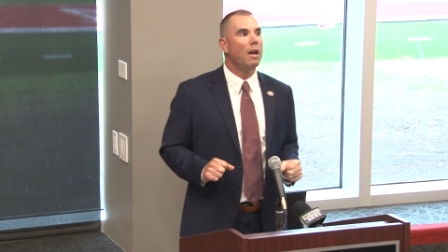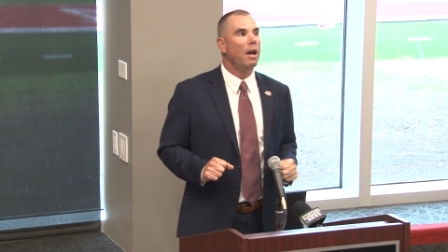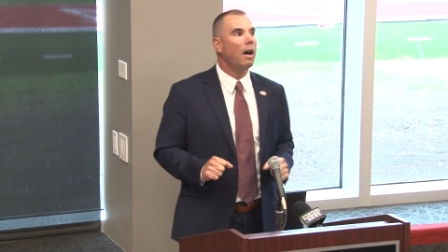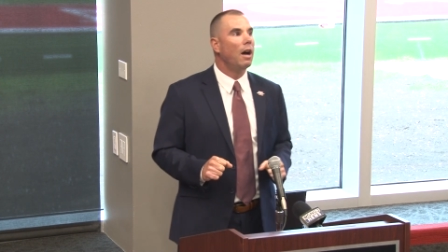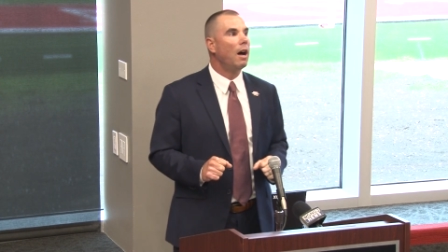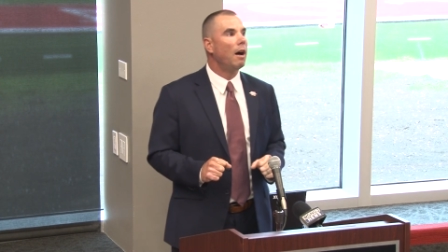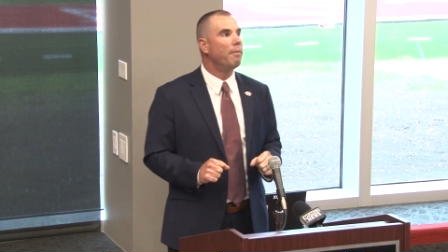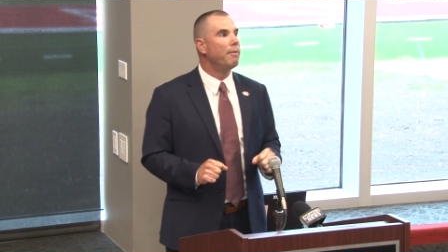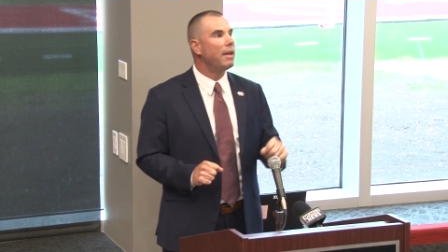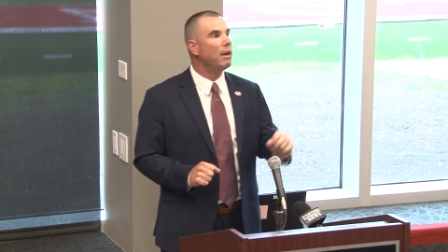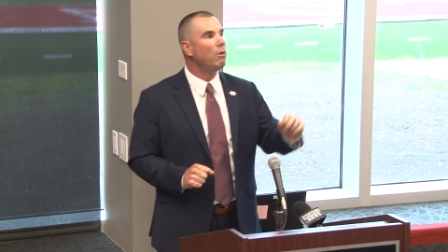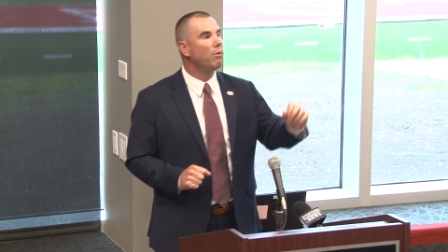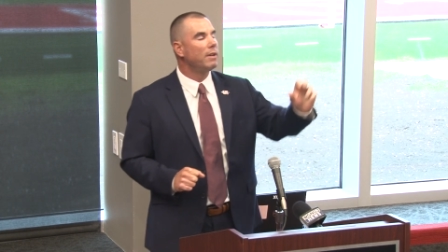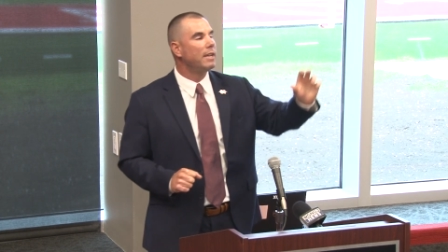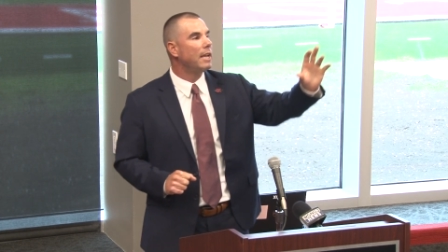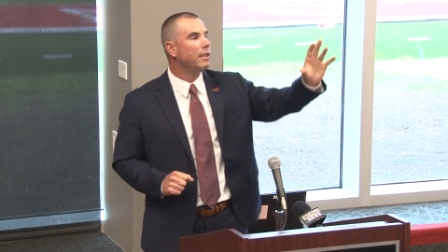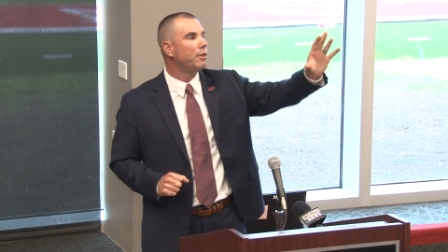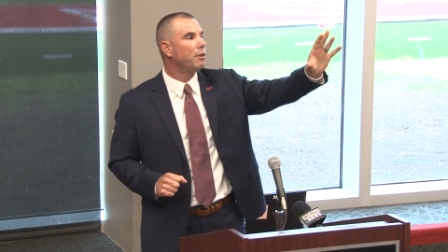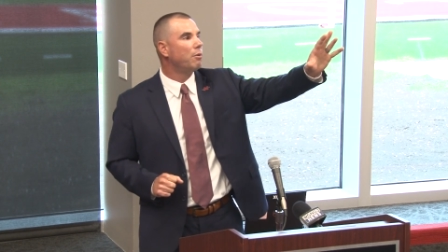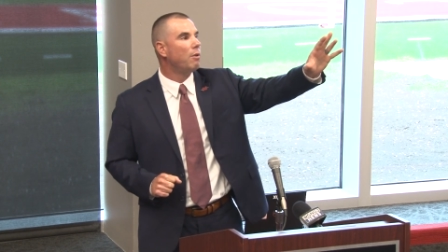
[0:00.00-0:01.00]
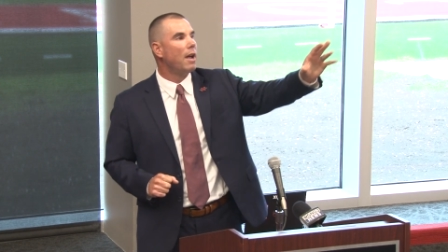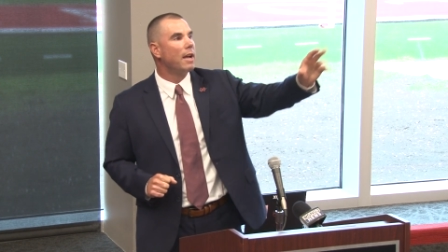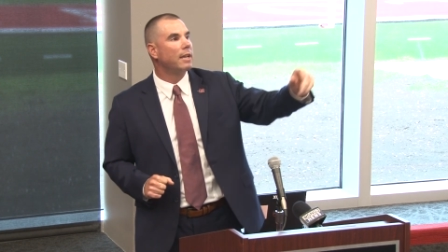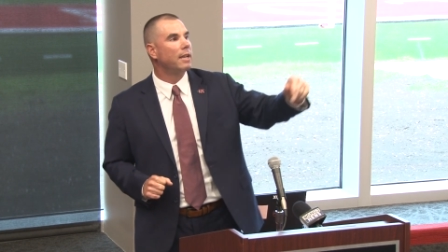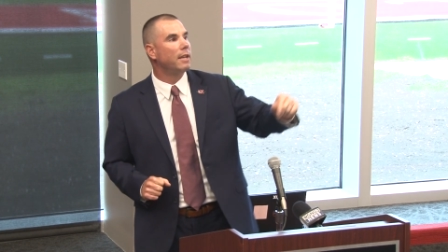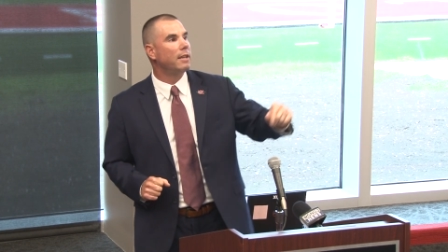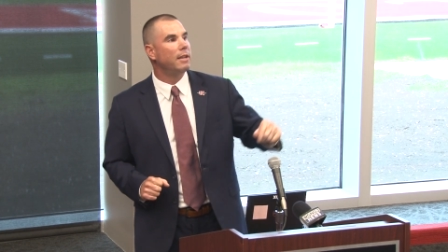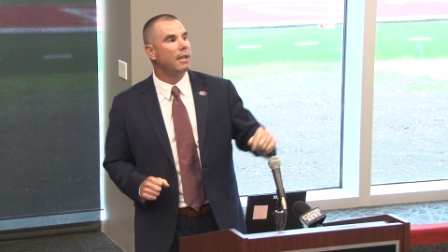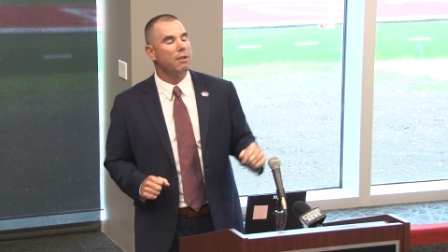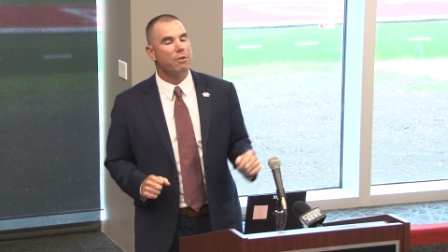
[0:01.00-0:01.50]
Uh, they don't get the
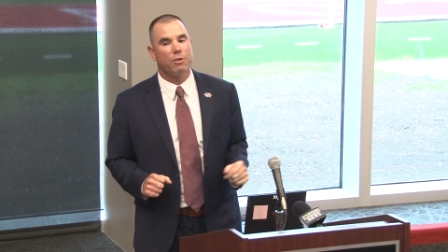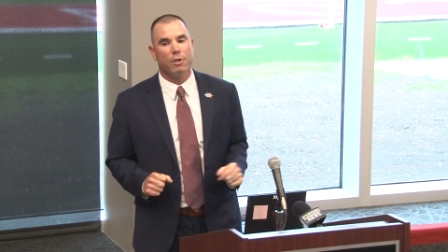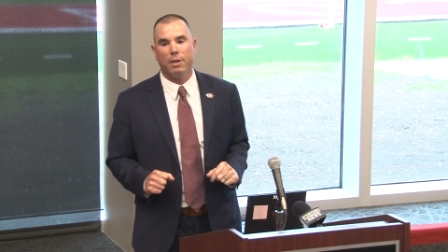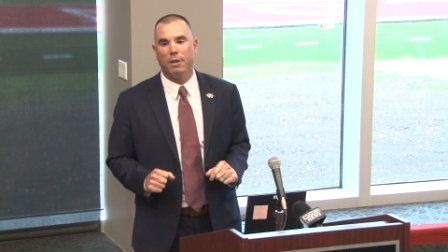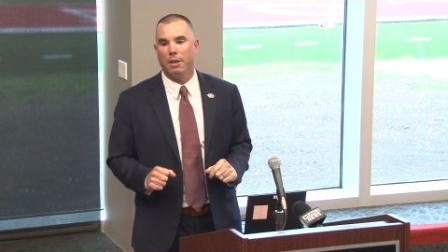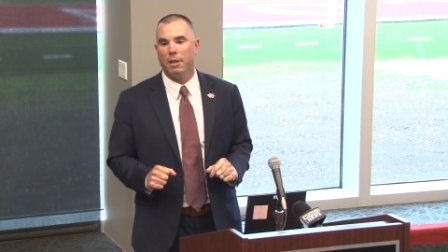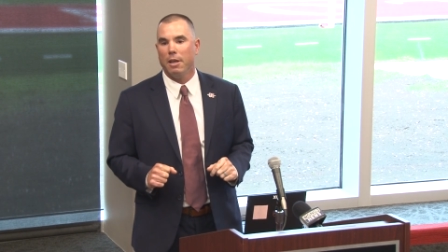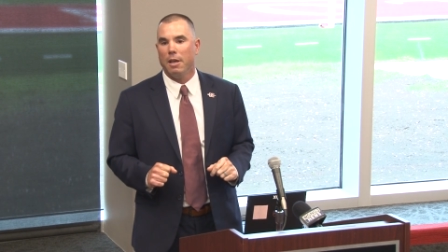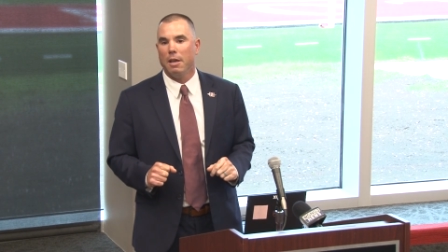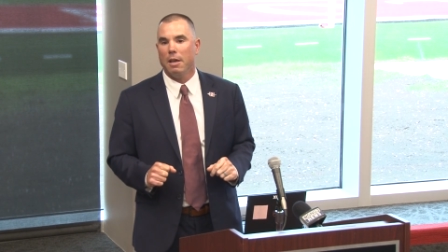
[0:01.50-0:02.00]
recognition.